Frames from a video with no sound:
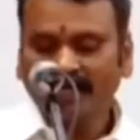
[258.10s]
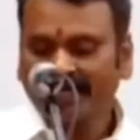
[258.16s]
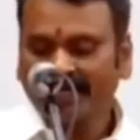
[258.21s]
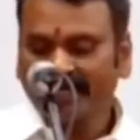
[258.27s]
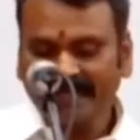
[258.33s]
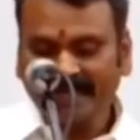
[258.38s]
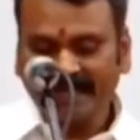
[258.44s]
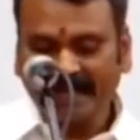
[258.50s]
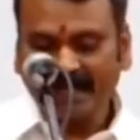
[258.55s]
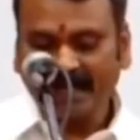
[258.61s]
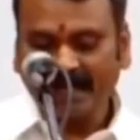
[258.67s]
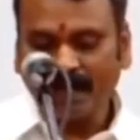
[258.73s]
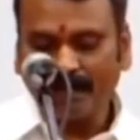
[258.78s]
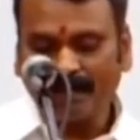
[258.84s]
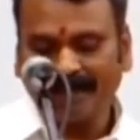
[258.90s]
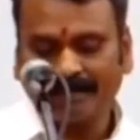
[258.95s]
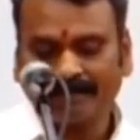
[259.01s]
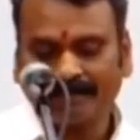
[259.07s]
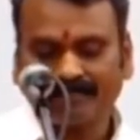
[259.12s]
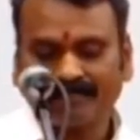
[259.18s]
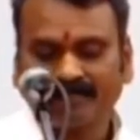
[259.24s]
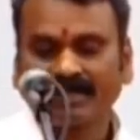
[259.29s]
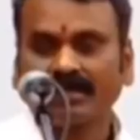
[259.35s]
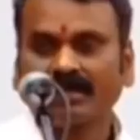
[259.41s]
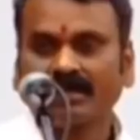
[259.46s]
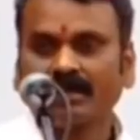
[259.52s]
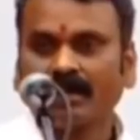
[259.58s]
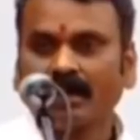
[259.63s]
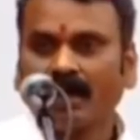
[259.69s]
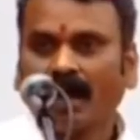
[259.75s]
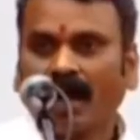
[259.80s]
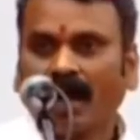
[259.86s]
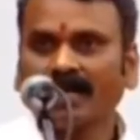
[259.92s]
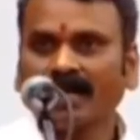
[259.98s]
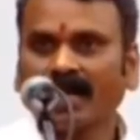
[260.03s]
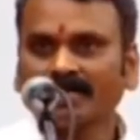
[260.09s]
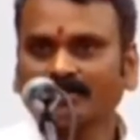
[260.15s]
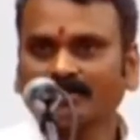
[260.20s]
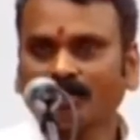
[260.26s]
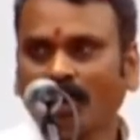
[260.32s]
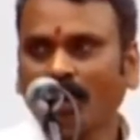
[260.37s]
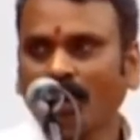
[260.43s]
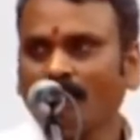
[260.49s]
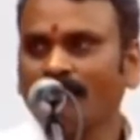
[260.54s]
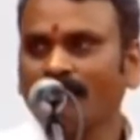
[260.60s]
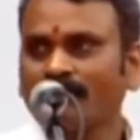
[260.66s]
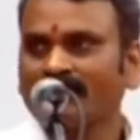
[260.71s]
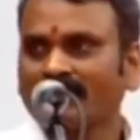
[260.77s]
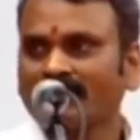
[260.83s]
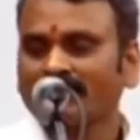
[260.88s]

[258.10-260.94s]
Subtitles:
to the Indian economy. And also,